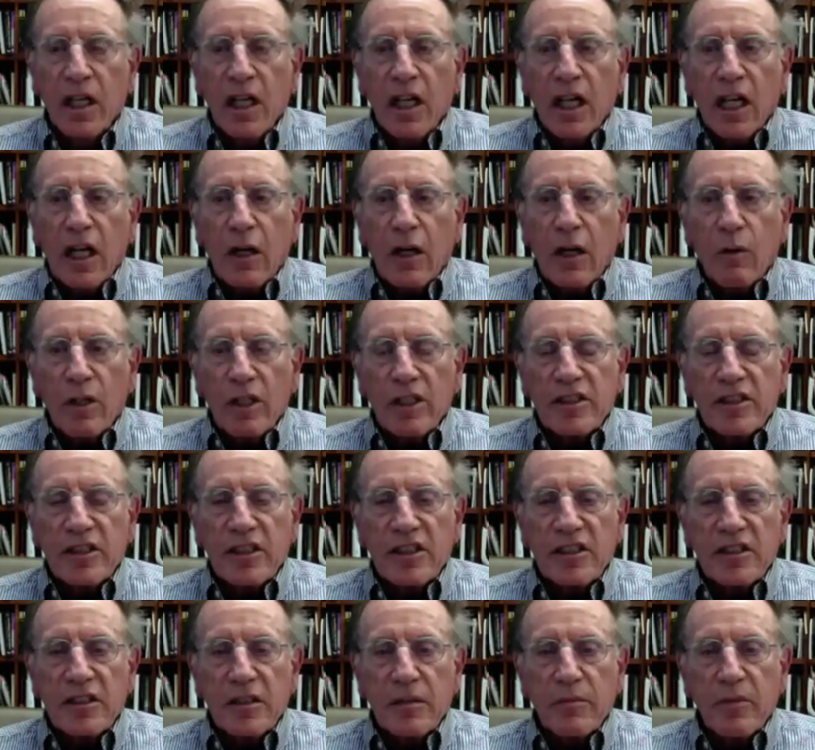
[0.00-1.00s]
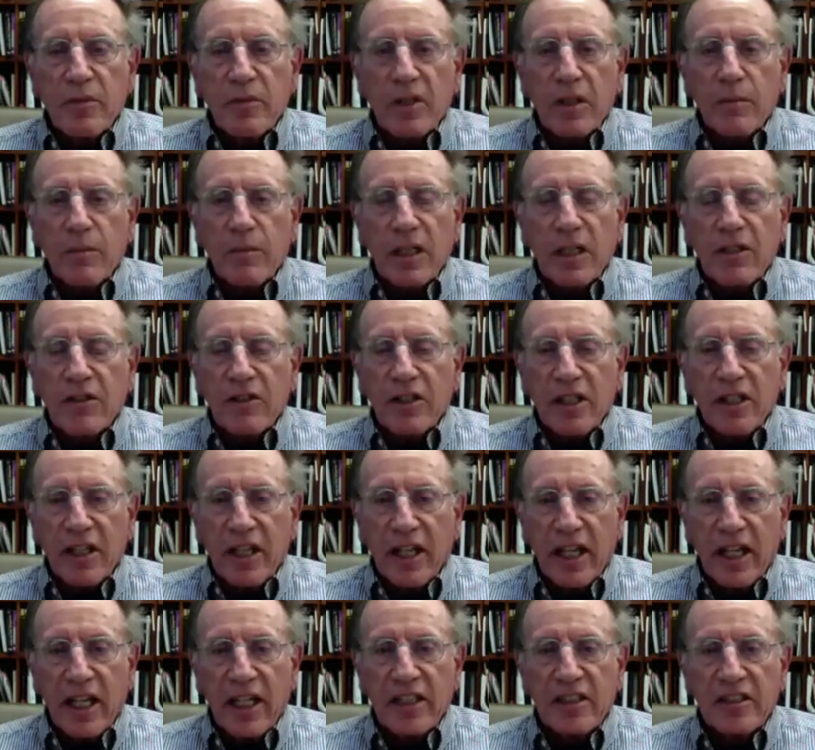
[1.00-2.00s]
I want to say something about
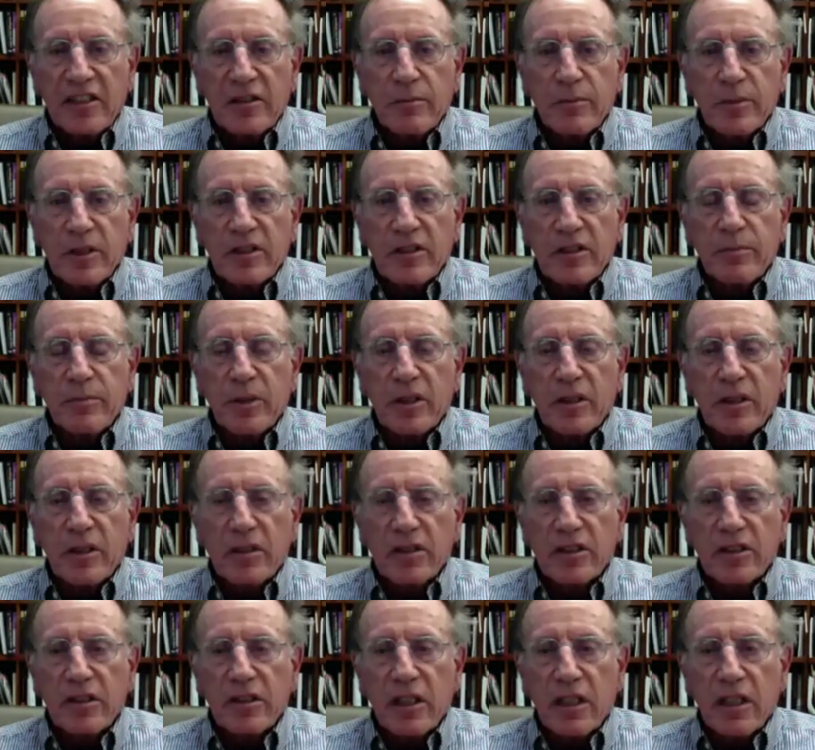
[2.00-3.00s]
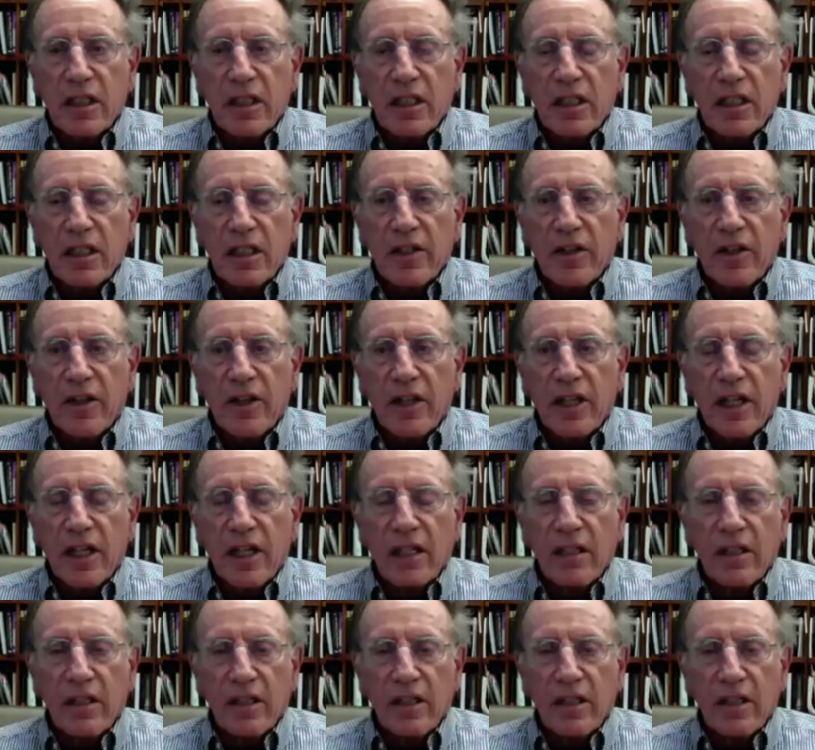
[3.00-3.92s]
enhancements because that